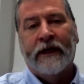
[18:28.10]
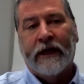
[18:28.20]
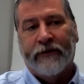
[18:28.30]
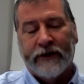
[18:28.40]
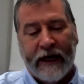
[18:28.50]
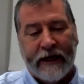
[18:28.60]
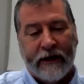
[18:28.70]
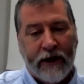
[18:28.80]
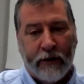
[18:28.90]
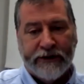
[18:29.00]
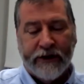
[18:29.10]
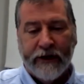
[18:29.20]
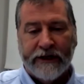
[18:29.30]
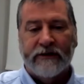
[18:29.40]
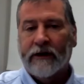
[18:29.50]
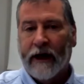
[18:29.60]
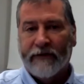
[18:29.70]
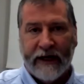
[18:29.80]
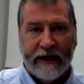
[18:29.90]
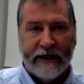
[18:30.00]
if you're taking notes on this
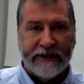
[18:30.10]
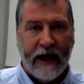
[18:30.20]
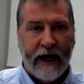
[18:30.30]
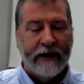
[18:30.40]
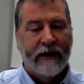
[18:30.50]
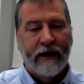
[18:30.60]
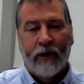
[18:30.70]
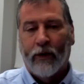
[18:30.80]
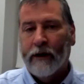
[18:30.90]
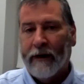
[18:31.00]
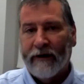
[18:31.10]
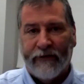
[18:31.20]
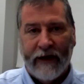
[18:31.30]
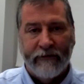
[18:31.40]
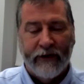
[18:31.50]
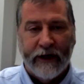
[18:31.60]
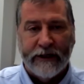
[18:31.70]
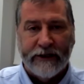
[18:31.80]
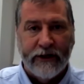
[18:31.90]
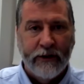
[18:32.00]
left-hand side, one of my favorite
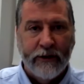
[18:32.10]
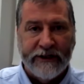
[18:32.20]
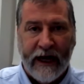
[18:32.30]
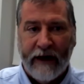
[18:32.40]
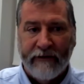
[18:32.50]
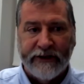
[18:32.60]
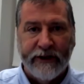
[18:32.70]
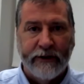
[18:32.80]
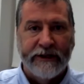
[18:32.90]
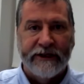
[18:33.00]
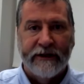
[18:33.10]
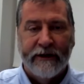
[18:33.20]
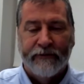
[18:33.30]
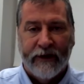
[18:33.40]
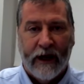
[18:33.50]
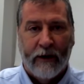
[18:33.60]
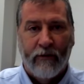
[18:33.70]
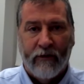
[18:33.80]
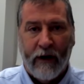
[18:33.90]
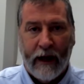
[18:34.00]
things to do is to have students
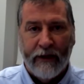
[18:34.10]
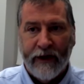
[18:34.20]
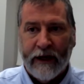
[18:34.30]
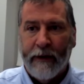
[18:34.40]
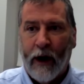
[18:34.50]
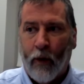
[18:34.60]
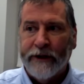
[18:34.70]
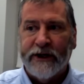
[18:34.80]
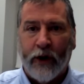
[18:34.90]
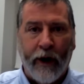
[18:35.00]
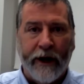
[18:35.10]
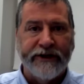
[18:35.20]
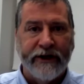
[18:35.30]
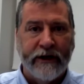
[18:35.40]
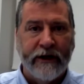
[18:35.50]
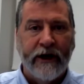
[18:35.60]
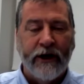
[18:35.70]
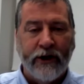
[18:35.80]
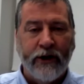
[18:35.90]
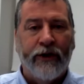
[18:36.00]
um, think about what's a question
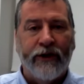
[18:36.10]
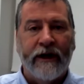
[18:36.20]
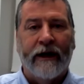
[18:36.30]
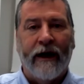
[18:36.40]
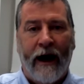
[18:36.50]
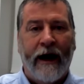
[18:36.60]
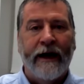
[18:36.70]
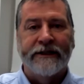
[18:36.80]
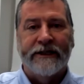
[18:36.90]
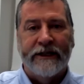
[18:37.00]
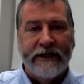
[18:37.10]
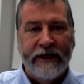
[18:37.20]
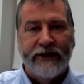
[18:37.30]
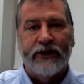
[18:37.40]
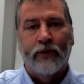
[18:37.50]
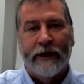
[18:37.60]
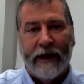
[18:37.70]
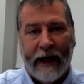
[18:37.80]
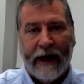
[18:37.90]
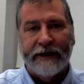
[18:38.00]
you think I, as the teacher,
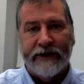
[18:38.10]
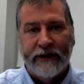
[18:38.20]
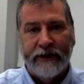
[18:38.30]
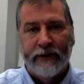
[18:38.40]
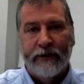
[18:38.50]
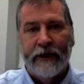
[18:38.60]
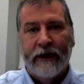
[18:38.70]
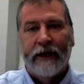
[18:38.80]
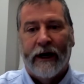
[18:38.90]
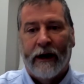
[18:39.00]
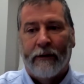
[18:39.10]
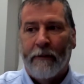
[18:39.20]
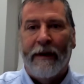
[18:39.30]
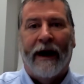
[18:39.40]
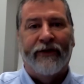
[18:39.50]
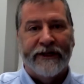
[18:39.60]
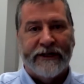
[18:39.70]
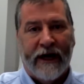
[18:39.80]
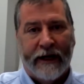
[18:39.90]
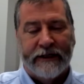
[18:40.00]
would ask you um, about this
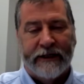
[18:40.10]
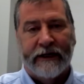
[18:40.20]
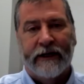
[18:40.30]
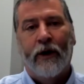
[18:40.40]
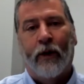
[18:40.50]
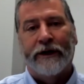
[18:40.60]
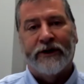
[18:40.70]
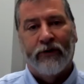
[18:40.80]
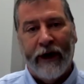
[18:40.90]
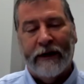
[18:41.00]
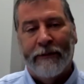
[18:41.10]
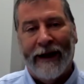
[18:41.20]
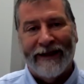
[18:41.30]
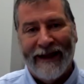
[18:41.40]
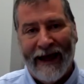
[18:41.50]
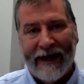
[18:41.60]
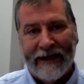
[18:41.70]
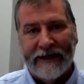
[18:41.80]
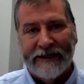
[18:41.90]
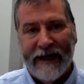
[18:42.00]
content. What's great about that
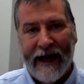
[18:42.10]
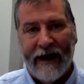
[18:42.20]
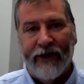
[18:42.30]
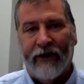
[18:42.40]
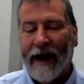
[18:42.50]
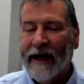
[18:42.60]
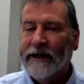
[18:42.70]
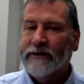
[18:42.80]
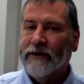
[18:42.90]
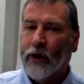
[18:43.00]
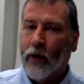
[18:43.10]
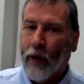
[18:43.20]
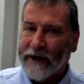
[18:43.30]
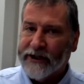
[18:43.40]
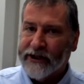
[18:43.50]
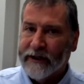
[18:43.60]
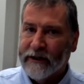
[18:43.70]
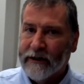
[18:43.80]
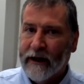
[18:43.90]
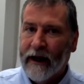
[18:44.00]
is now they're answering the
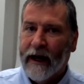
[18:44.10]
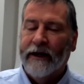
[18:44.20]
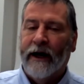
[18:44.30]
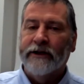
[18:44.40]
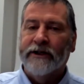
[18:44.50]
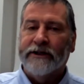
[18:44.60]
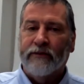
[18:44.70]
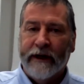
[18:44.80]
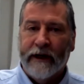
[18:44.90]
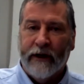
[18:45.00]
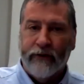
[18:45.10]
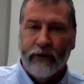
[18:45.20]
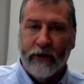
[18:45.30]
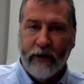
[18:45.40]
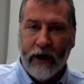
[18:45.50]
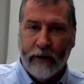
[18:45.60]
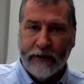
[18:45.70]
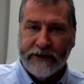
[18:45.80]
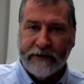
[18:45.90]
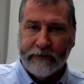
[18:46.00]
question and not just reading through their
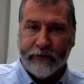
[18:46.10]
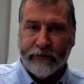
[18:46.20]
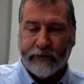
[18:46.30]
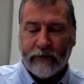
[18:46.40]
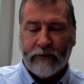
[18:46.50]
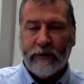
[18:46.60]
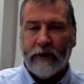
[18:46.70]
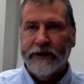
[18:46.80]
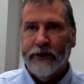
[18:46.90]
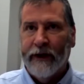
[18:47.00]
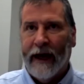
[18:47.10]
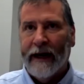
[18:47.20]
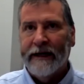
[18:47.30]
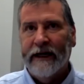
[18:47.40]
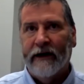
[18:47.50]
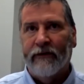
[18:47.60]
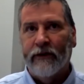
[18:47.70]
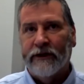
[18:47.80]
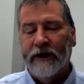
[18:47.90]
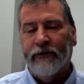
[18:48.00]
notes. So, that idea of
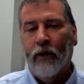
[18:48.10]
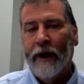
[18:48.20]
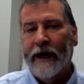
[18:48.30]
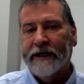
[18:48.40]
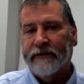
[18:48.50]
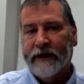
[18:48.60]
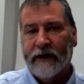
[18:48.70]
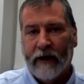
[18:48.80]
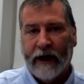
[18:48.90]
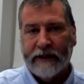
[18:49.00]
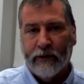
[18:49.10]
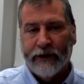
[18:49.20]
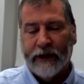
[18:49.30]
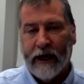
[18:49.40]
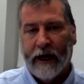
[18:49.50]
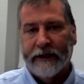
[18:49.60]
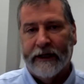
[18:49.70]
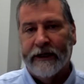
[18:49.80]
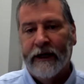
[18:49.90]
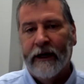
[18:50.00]
different ways of interacting with the
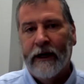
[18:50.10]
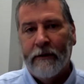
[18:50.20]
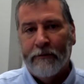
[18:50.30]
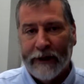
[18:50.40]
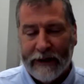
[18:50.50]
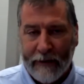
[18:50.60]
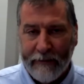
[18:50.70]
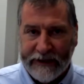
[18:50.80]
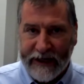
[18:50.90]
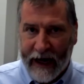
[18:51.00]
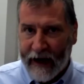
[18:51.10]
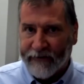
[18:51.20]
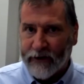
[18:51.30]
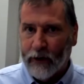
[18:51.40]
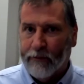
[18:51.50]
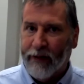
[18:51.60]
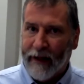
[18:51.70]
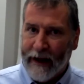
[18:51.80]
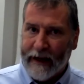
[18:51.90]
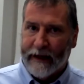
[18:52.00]
content. But that means I have to
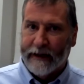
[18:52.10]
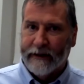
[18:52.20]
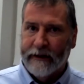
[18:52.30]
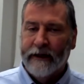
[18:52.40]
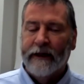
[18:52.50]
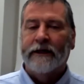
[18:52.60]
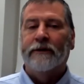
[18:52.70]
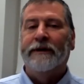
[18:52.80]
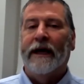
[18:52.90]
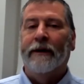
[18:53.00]
plan That's to right.